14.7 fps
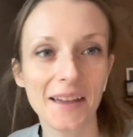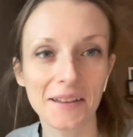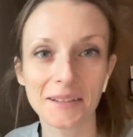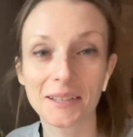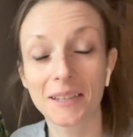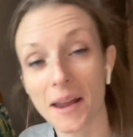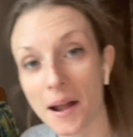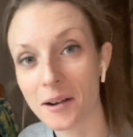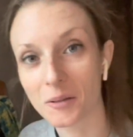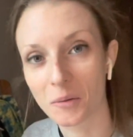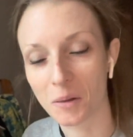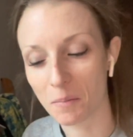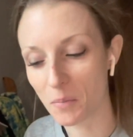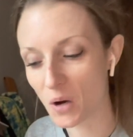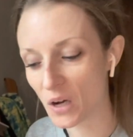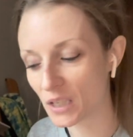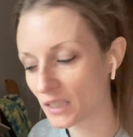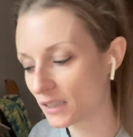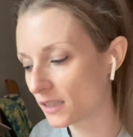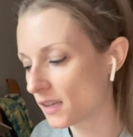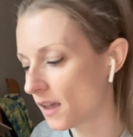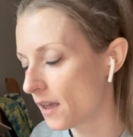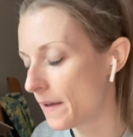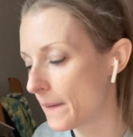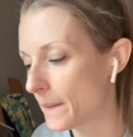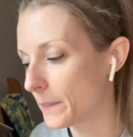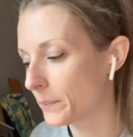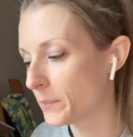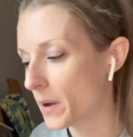stacked with books.
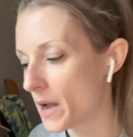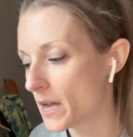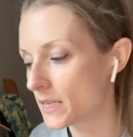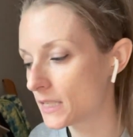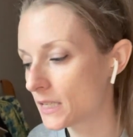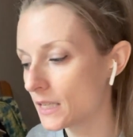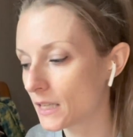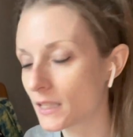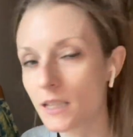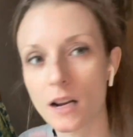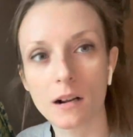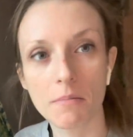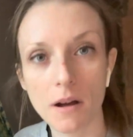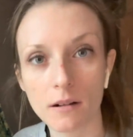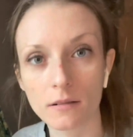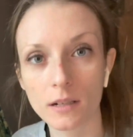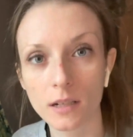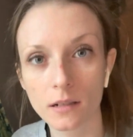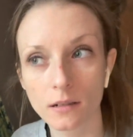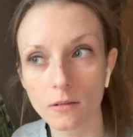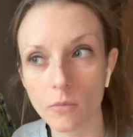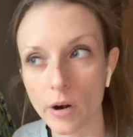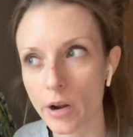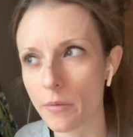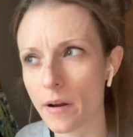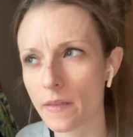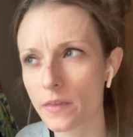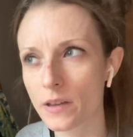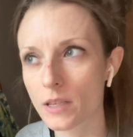But let's talk about what I
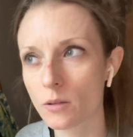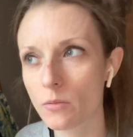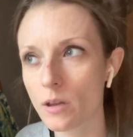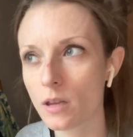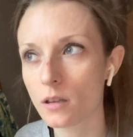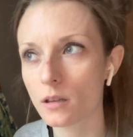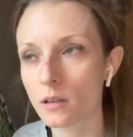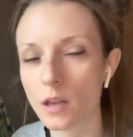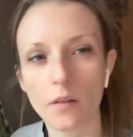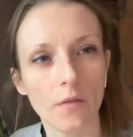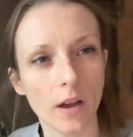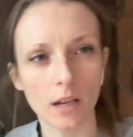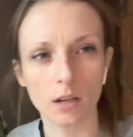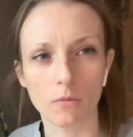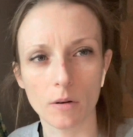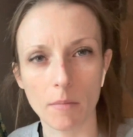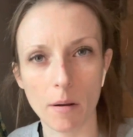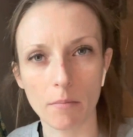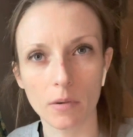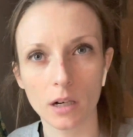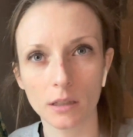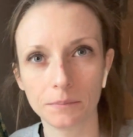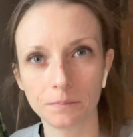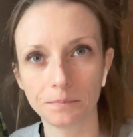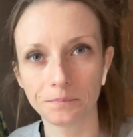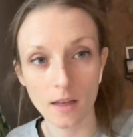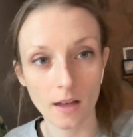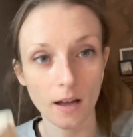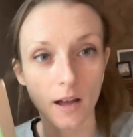read this week, if I can remember.
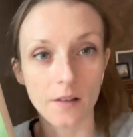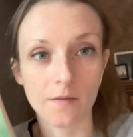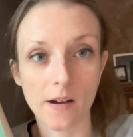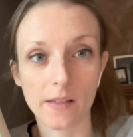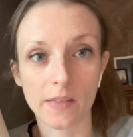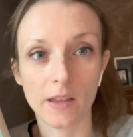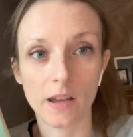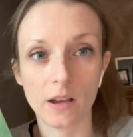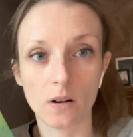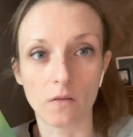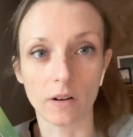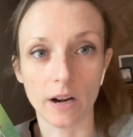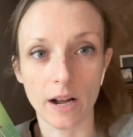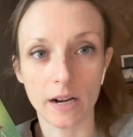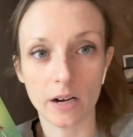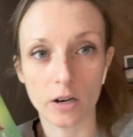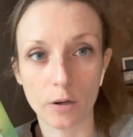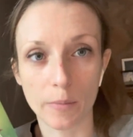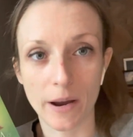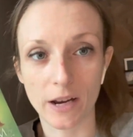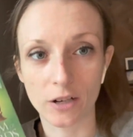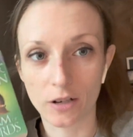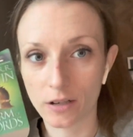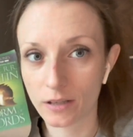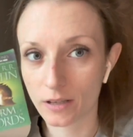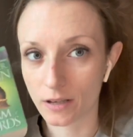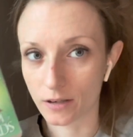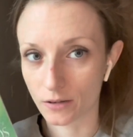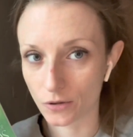I finally hit over 900 pages
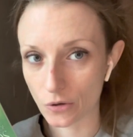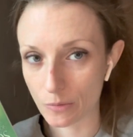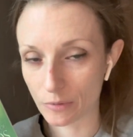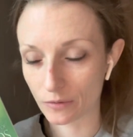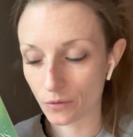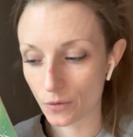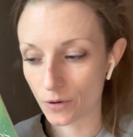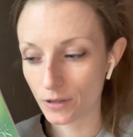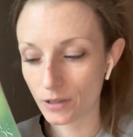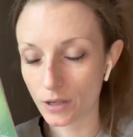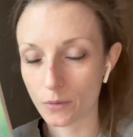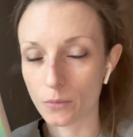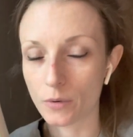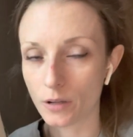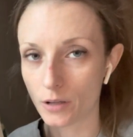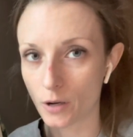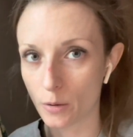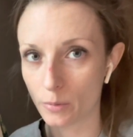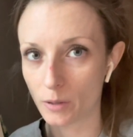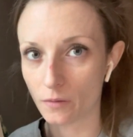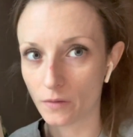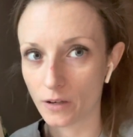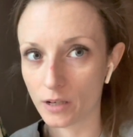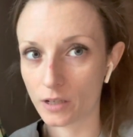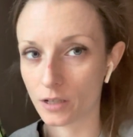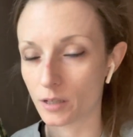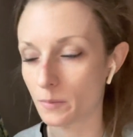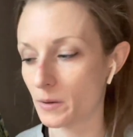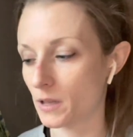in A Storm of Swords. I really hope to finish
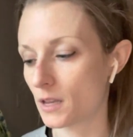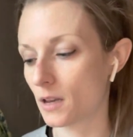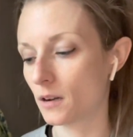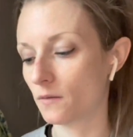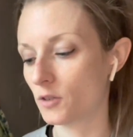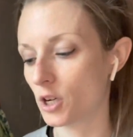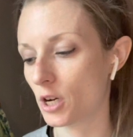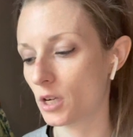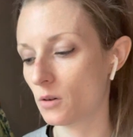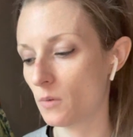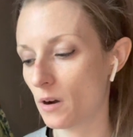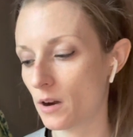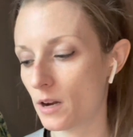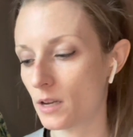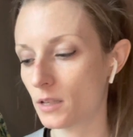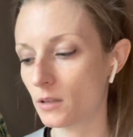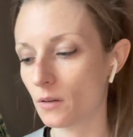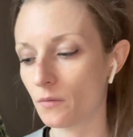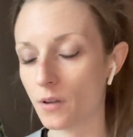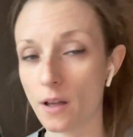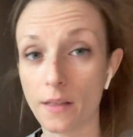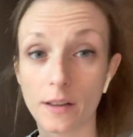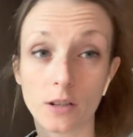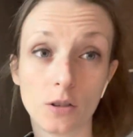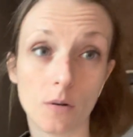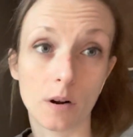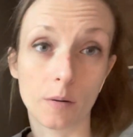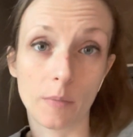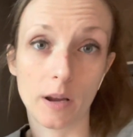this by the end of January. So I've got like
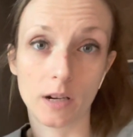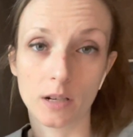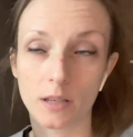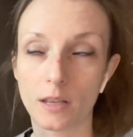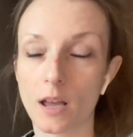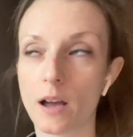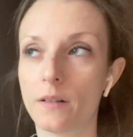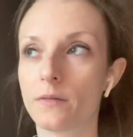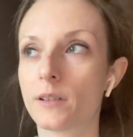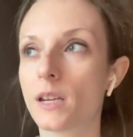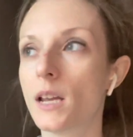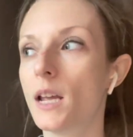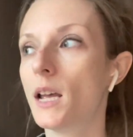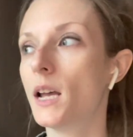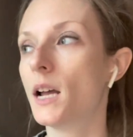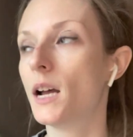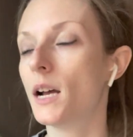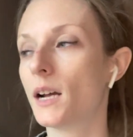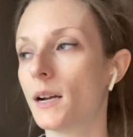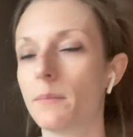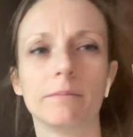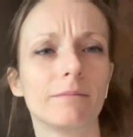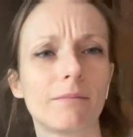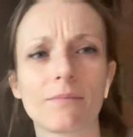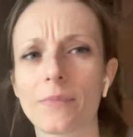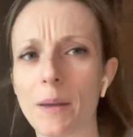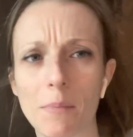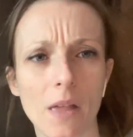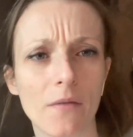200 pages left. I'm
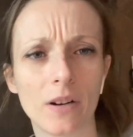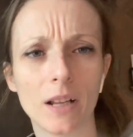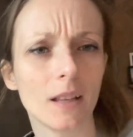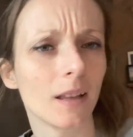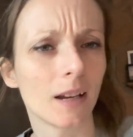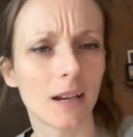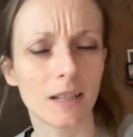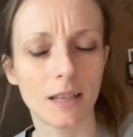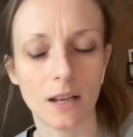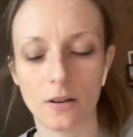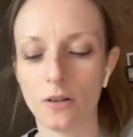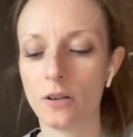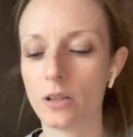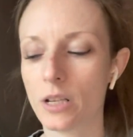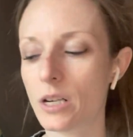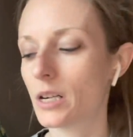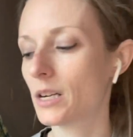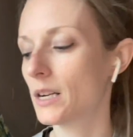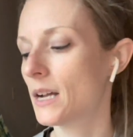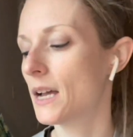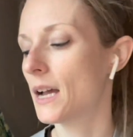loving it, like I said earlier.